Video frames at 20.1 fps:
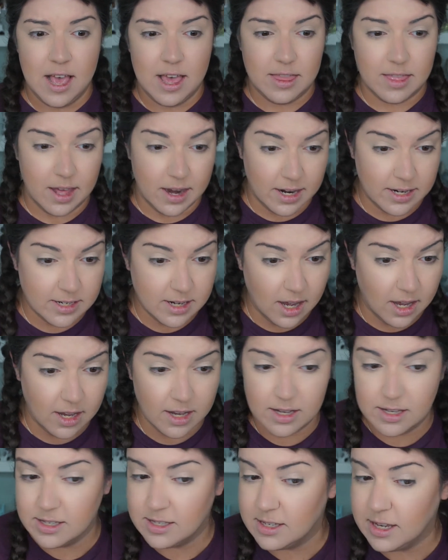than it
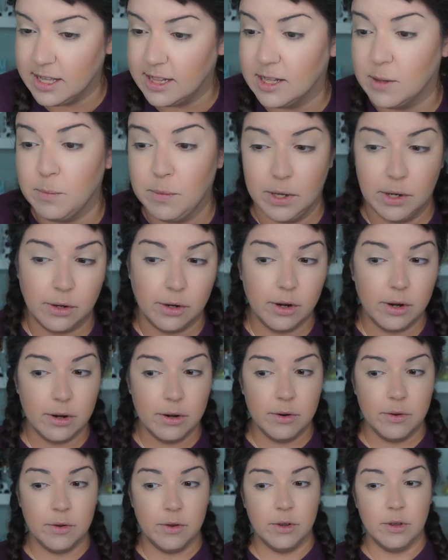does in the
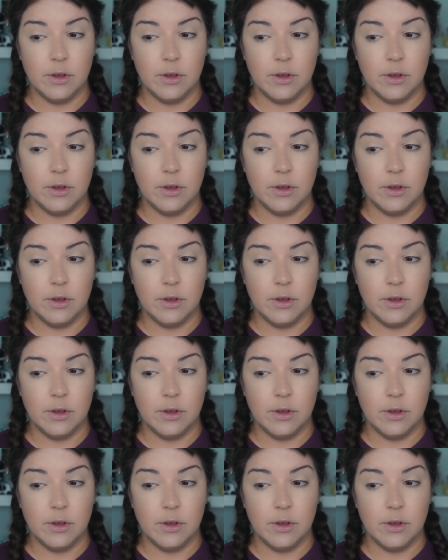mirror.